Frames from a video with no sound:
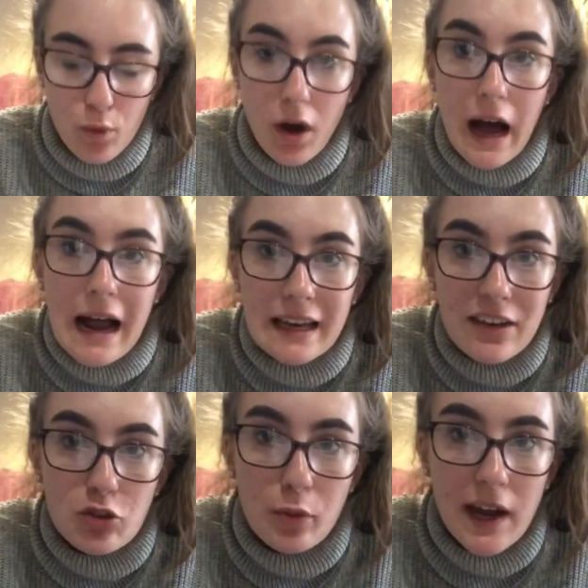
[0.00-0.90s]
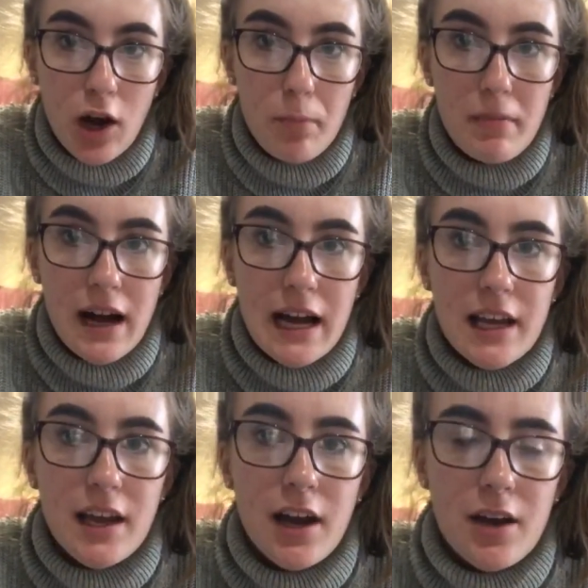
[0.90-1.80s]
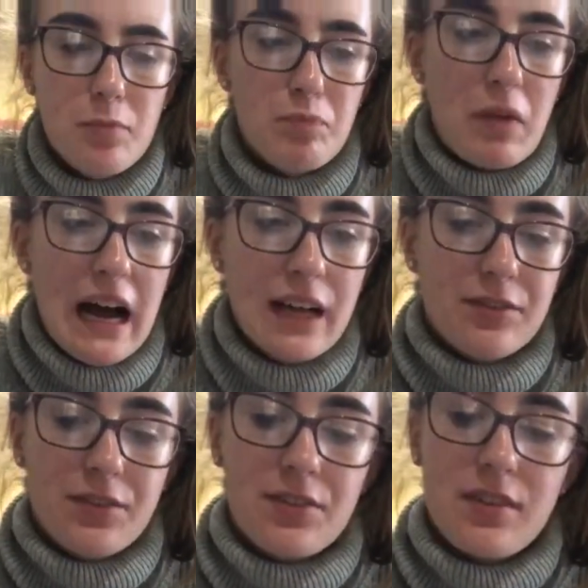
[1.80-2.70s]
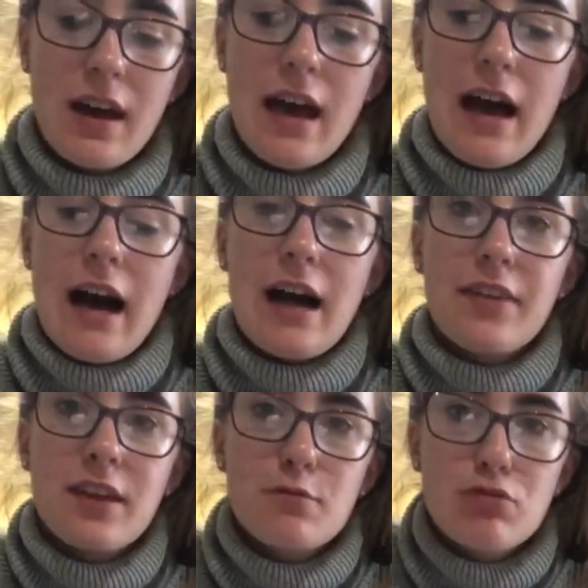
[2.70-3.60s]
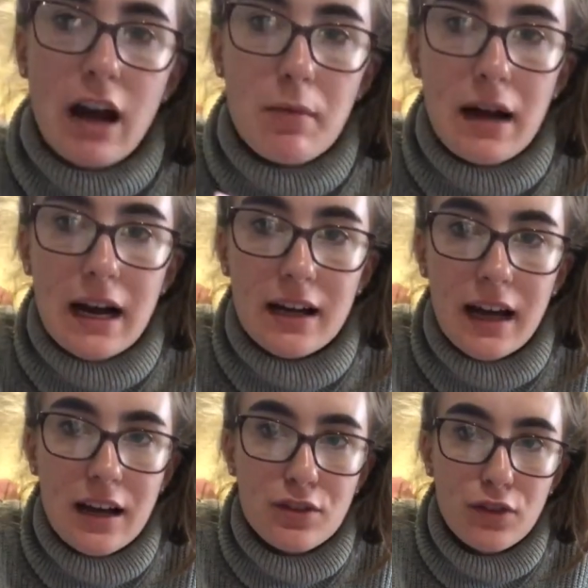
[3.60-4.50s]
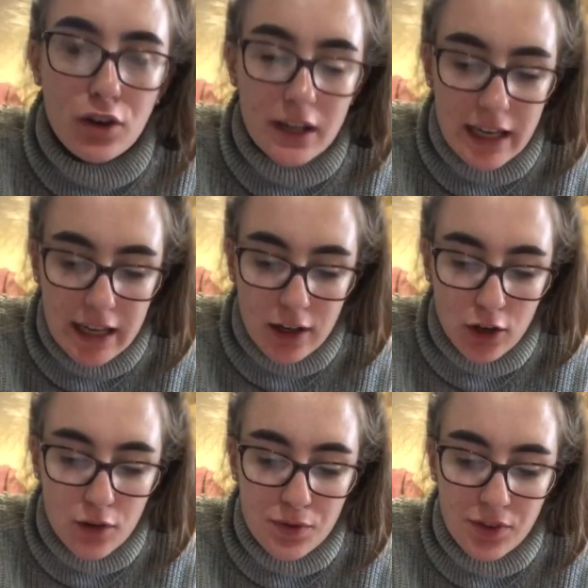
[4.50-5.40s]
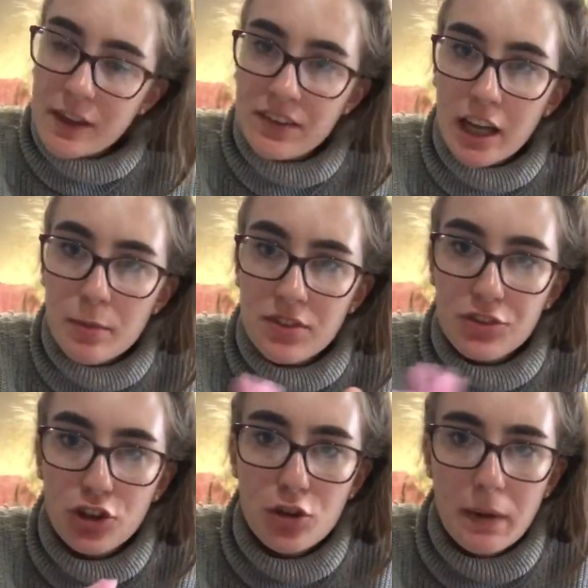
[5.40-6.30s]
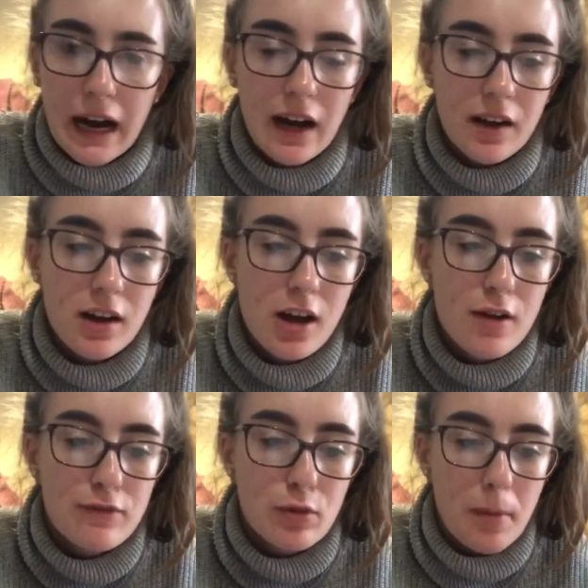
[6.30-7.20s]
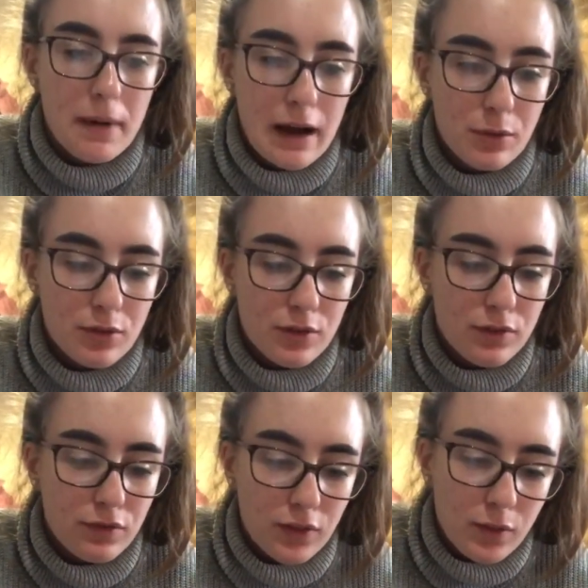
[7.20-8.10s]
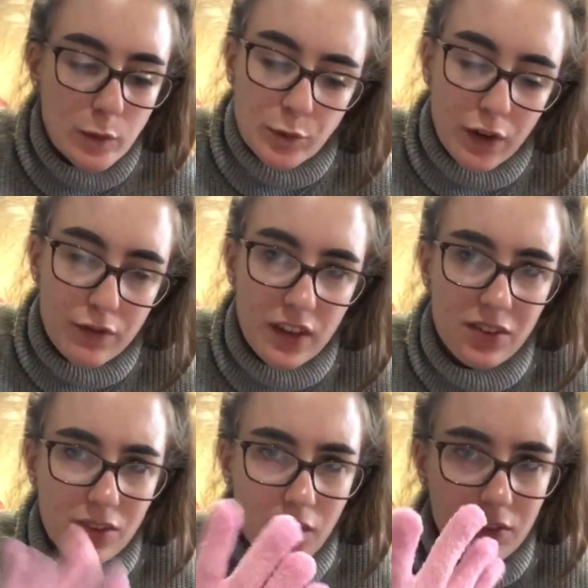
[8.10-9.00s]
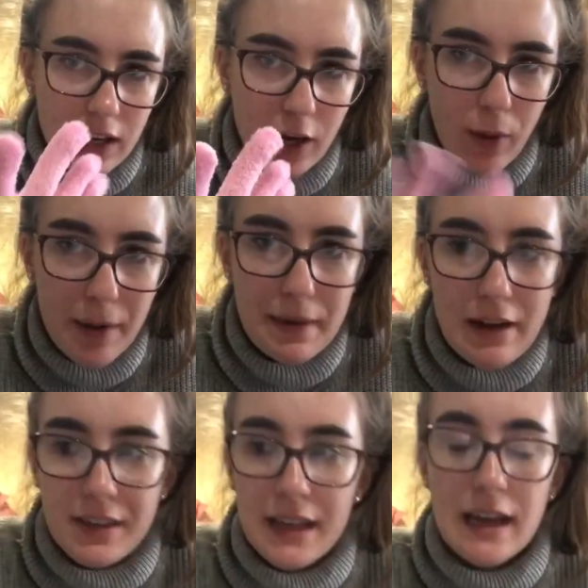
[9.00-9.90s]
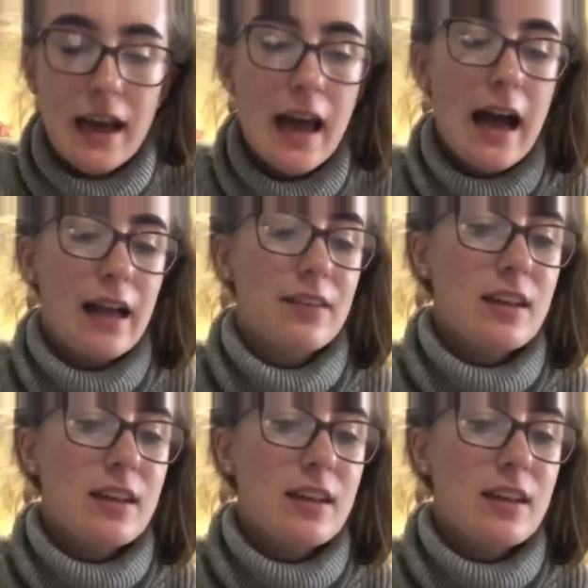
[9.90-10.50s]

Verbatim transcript: what I like to wear on my um, hands are these Primark exfoliating gloves. They sell them as a two pack for £1.50 so it's also like a white pair in here and